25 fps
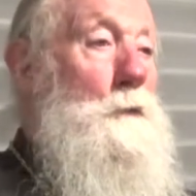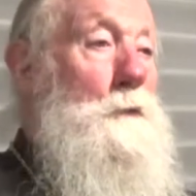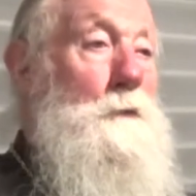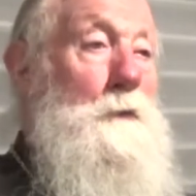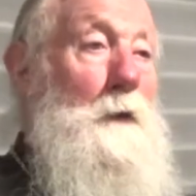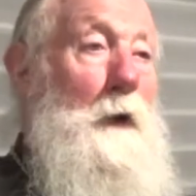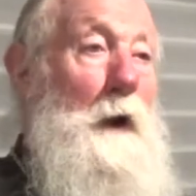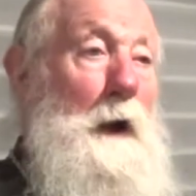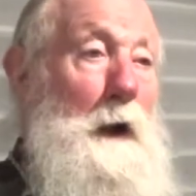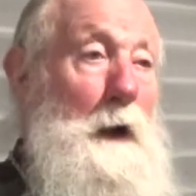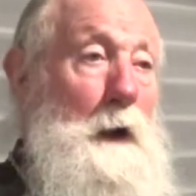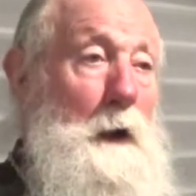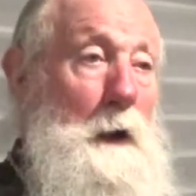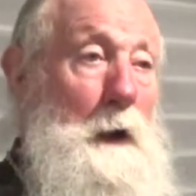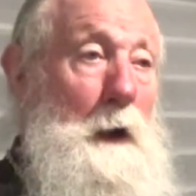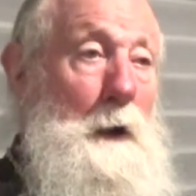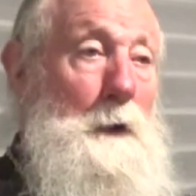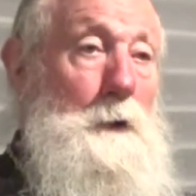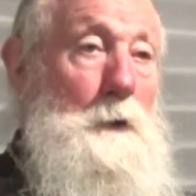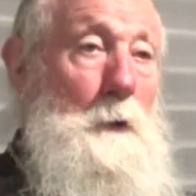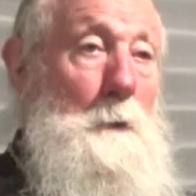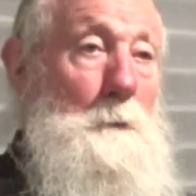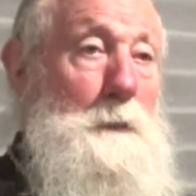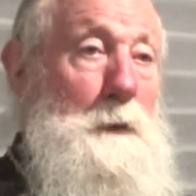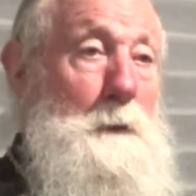fire
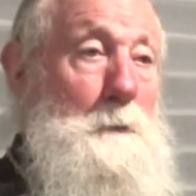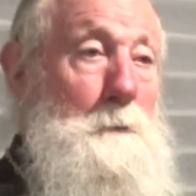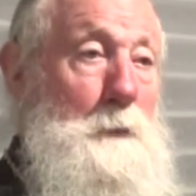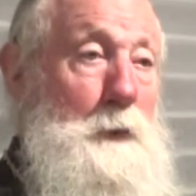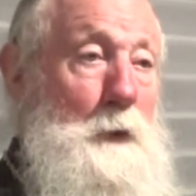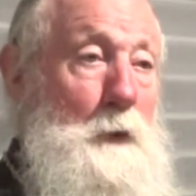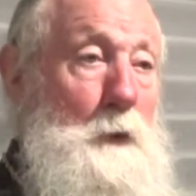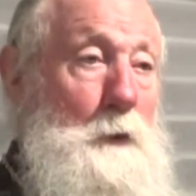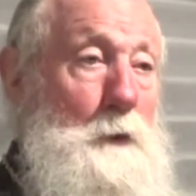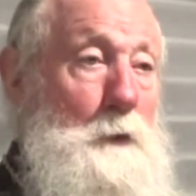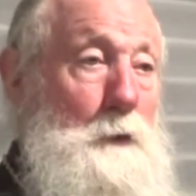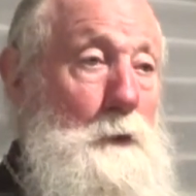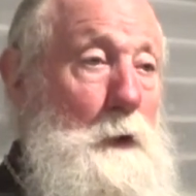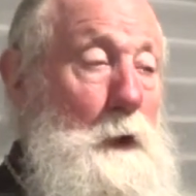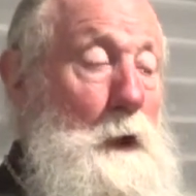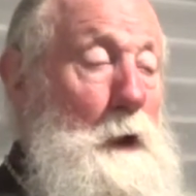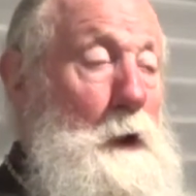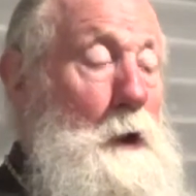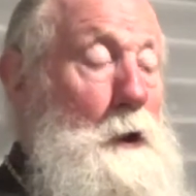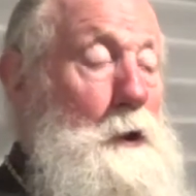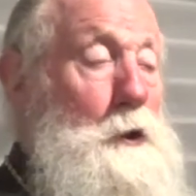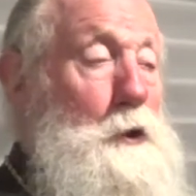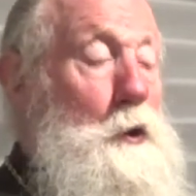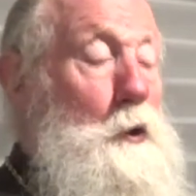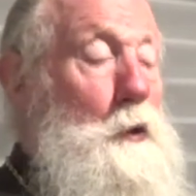and not be burnt.
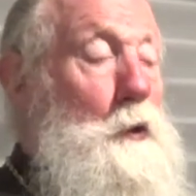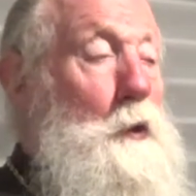You